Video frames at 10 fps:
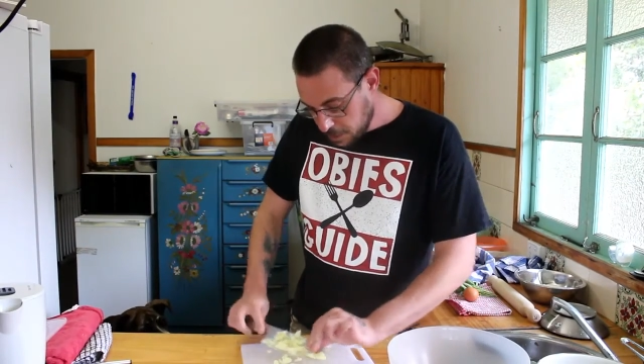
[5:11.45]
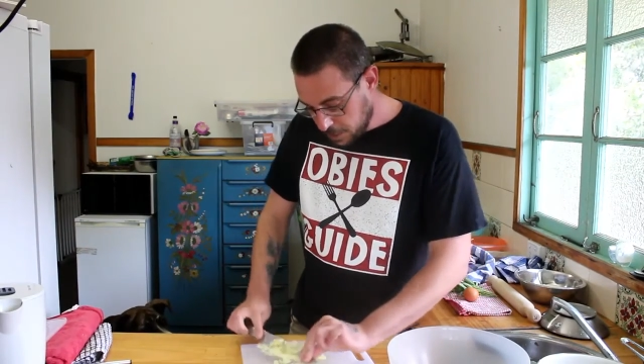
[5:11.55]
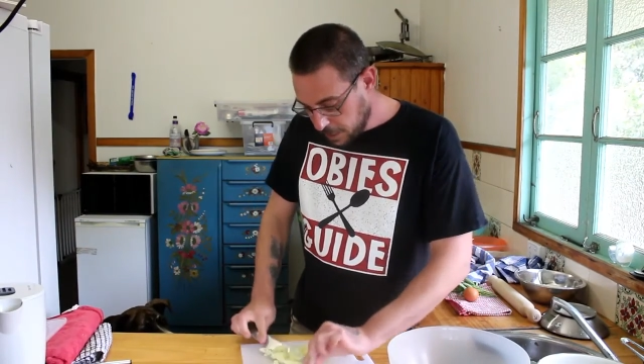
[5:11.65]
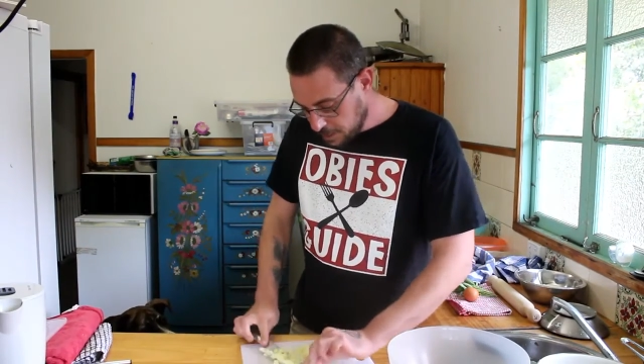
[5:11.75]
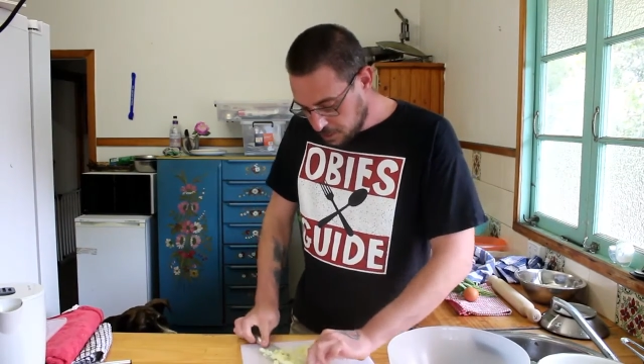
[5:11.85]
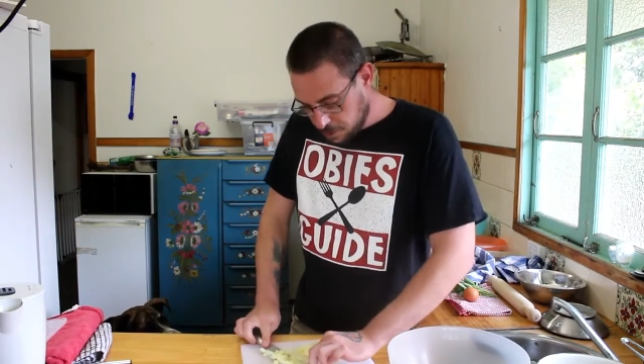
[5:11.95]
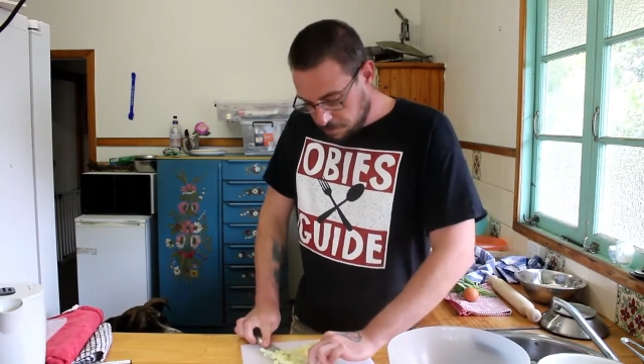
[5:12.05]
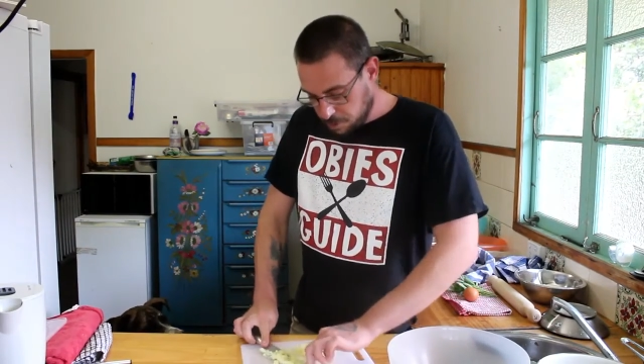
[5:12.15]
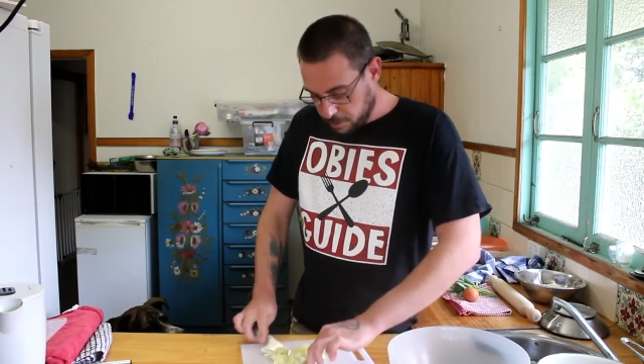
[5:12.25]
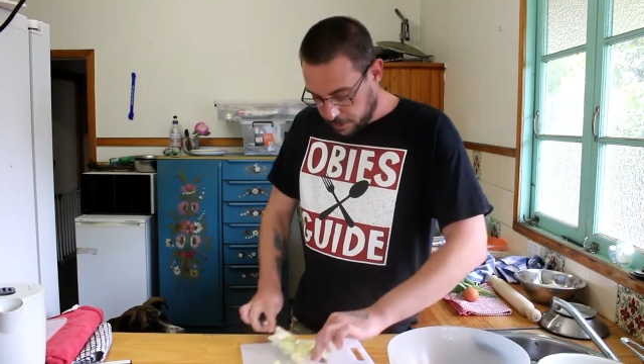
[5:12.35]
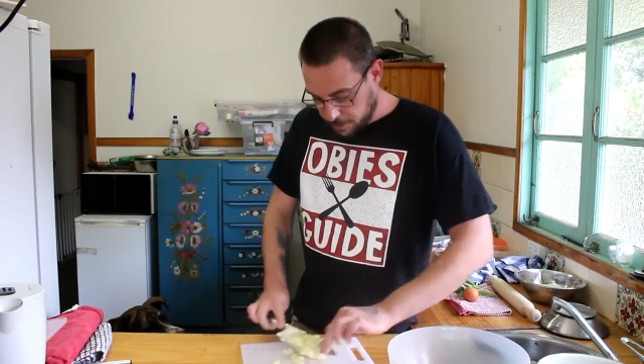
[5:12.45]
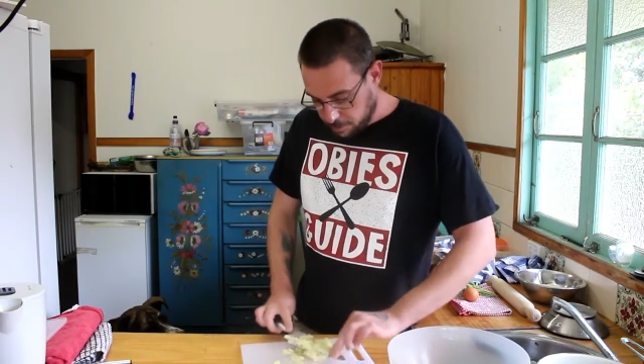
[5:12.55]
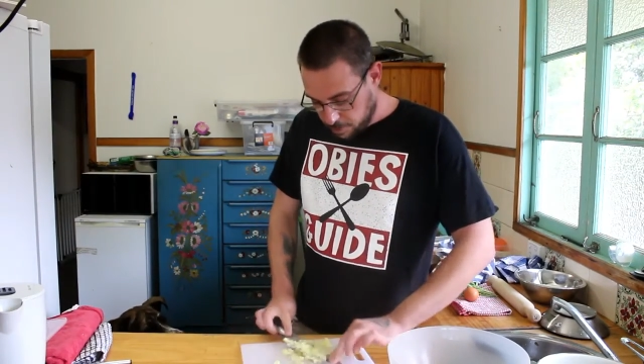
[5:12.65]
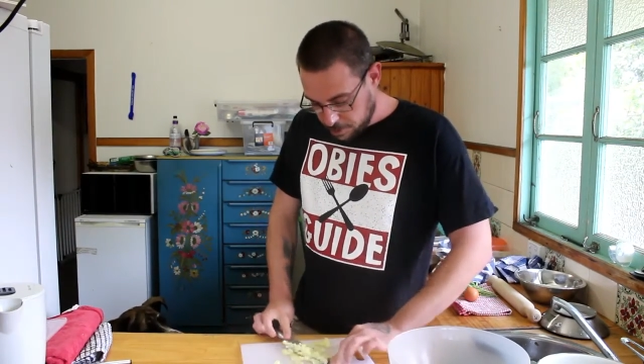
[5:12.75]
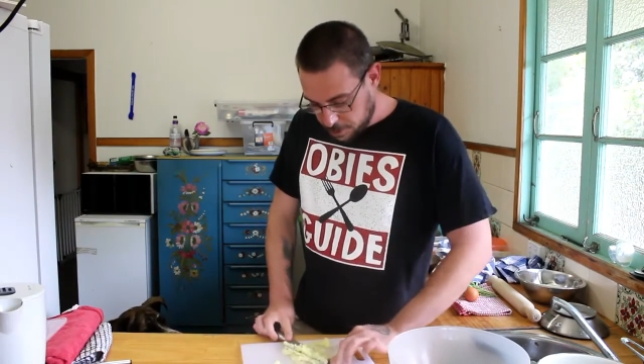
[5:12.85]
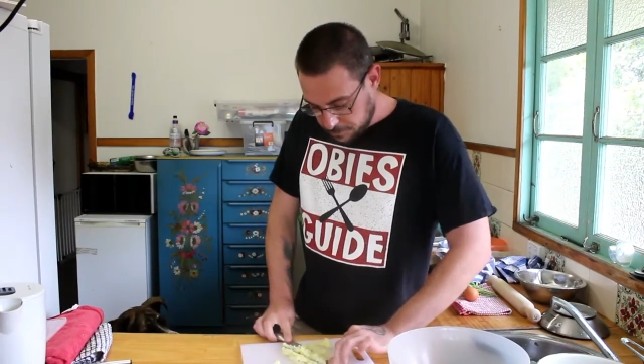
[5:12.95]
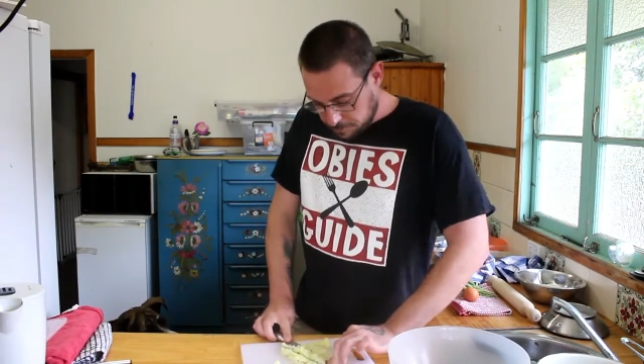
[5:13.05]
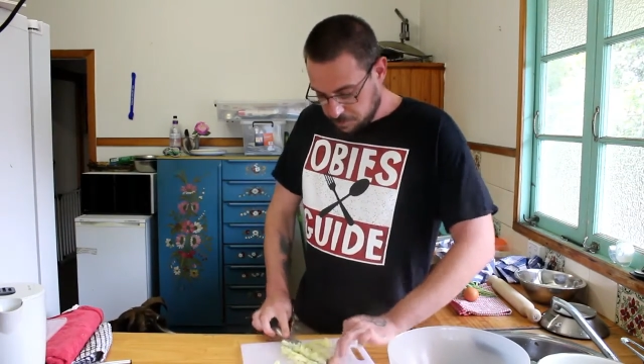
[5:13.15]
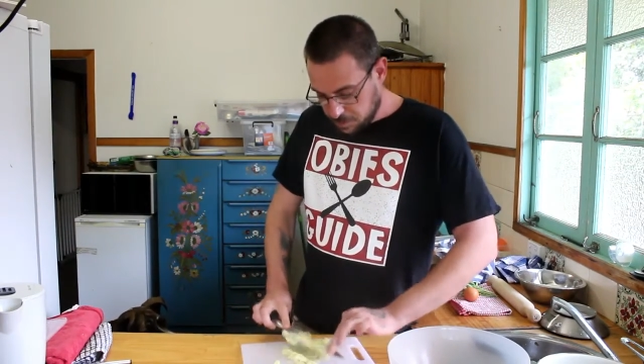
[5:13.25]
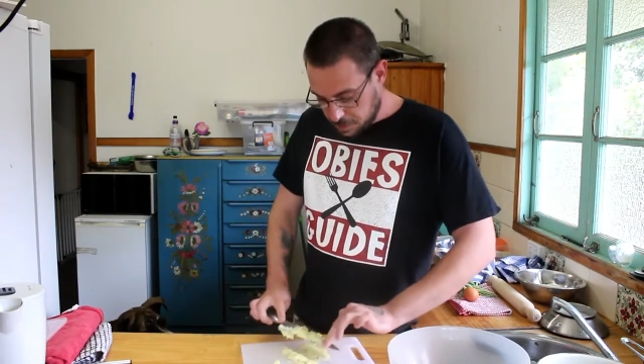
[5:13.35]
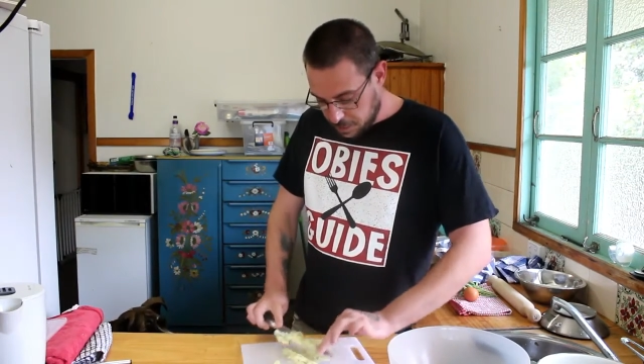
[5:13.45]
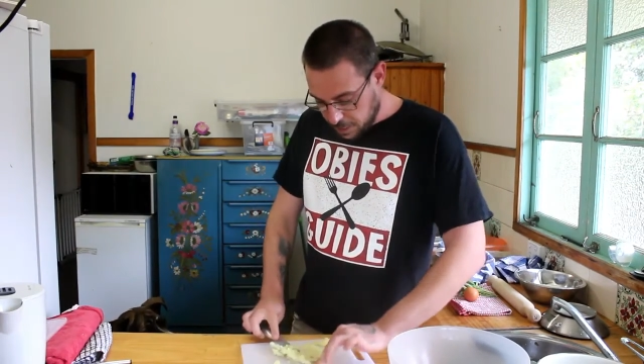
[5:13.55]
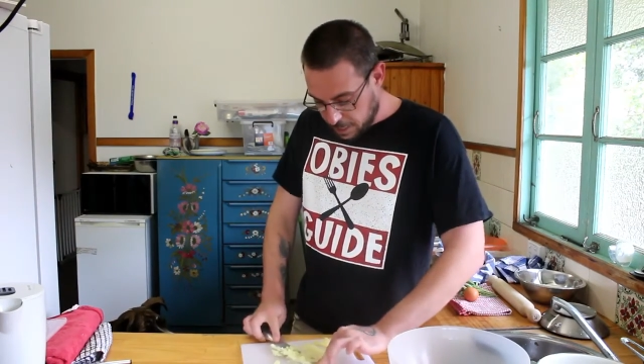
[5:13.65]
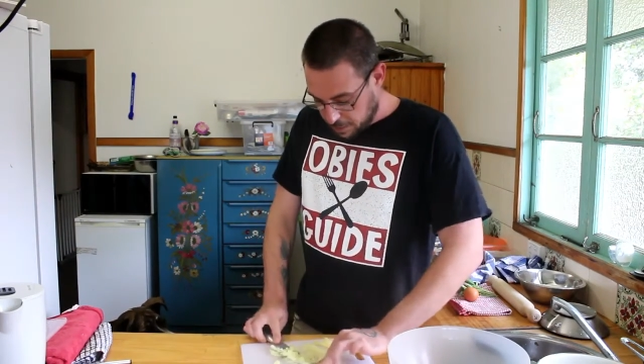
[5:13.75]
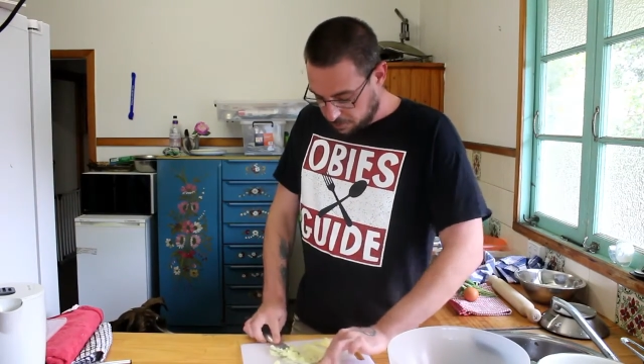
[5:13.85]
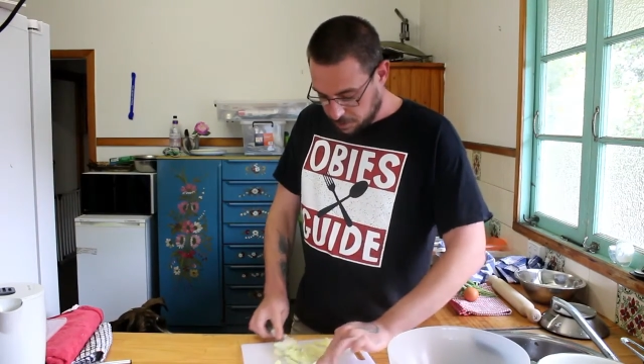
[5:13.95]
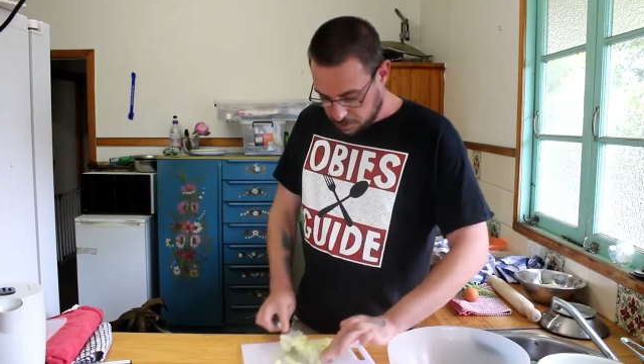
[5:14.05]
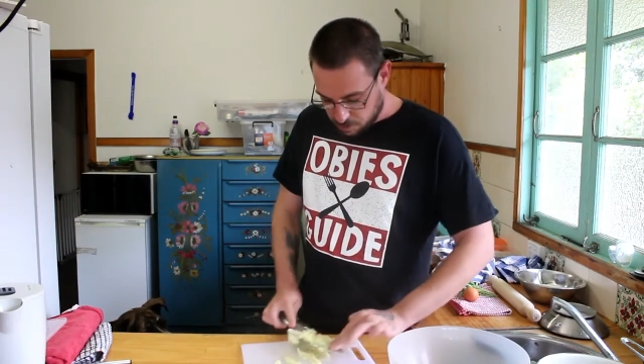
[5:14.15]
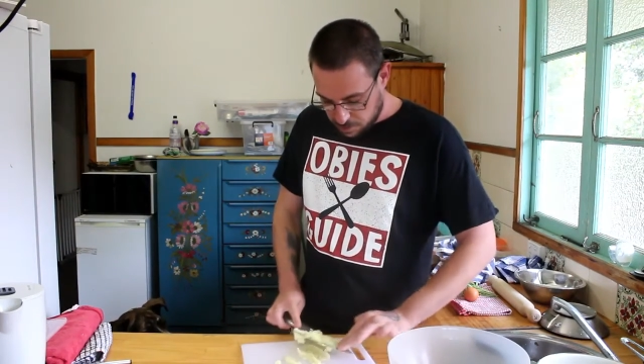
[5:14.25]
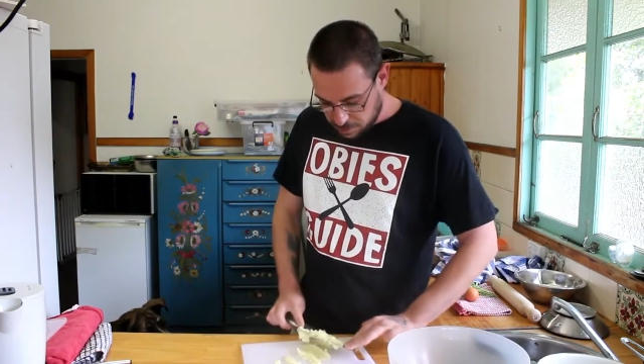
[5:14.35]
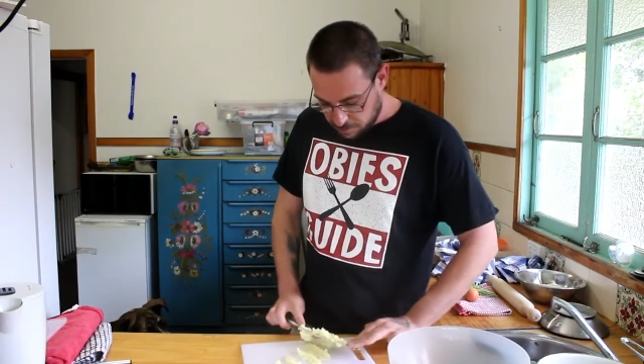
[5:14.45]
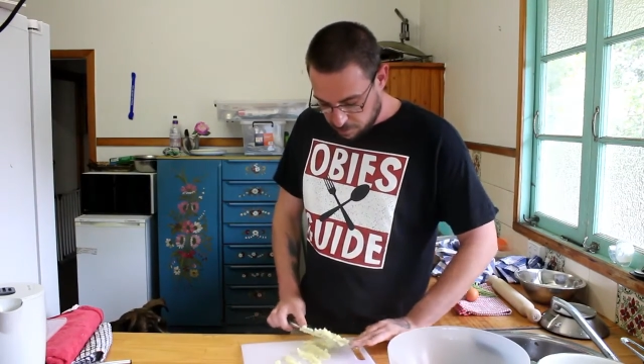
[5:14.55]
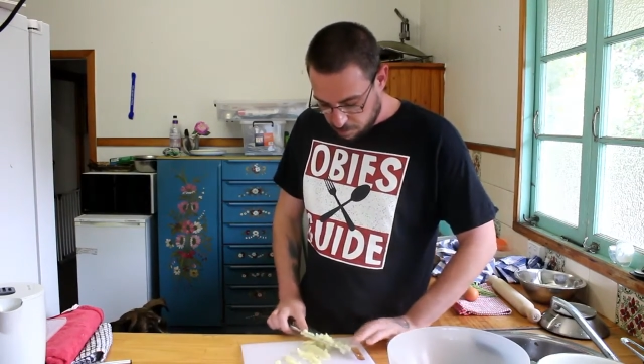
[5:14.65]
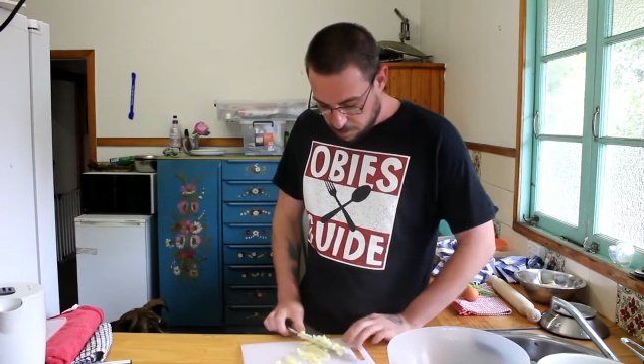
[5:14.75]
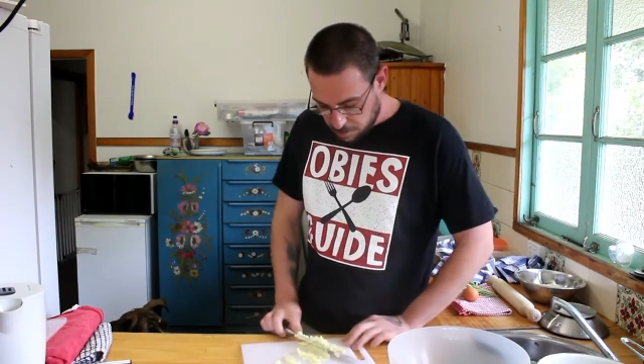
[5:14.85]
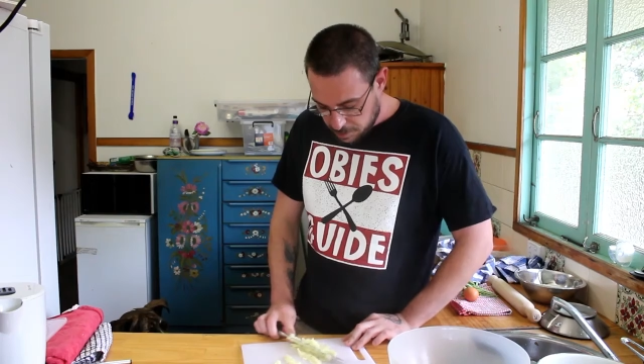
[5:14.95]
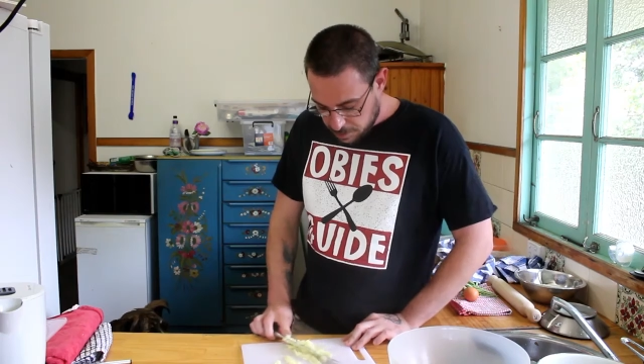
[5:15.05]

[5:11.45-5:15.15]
You can just completely crush it. You can even use a whisk if you want.